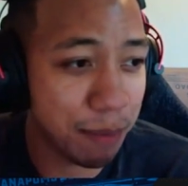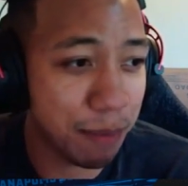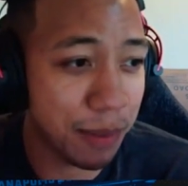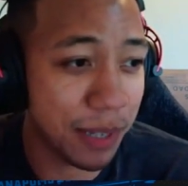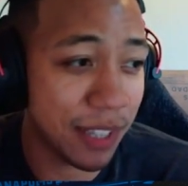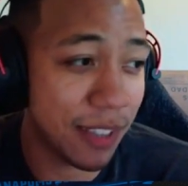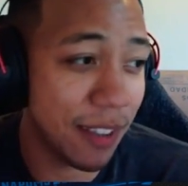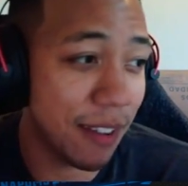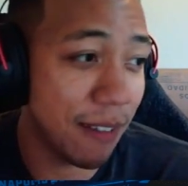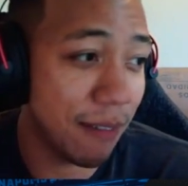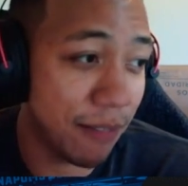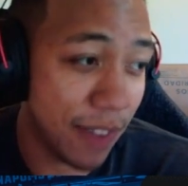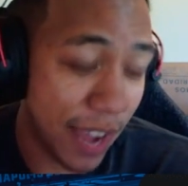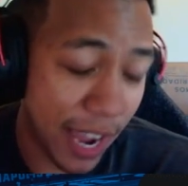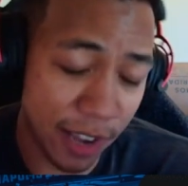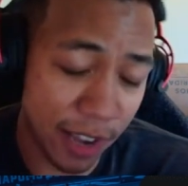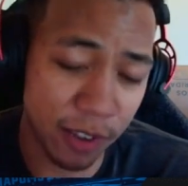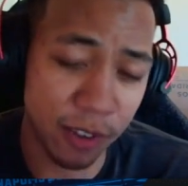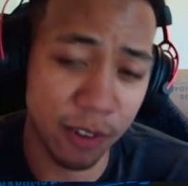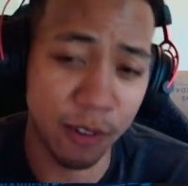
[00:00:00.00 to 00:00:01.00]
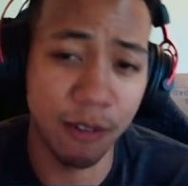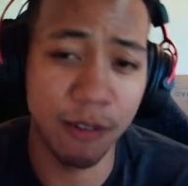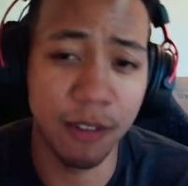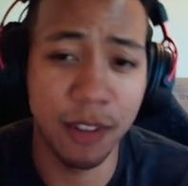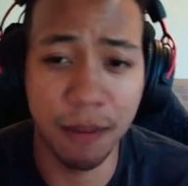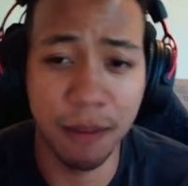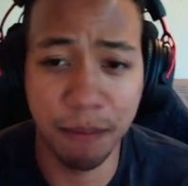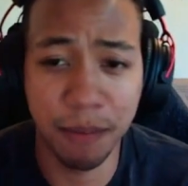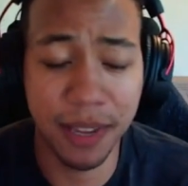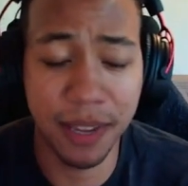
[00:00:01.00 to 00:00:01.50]
but the value of
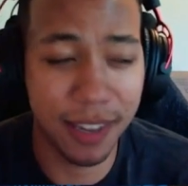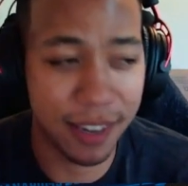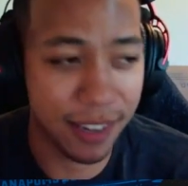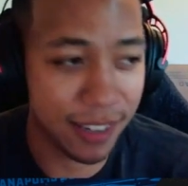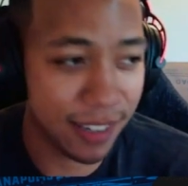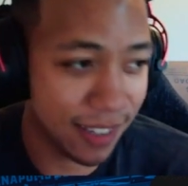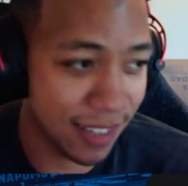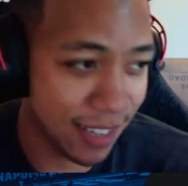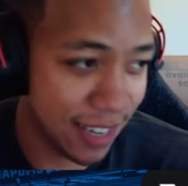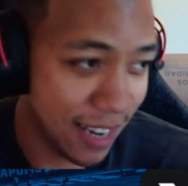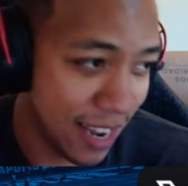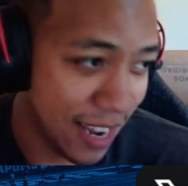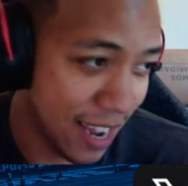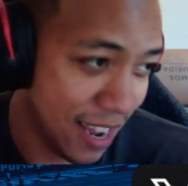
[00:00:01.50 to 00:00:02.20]
the picks.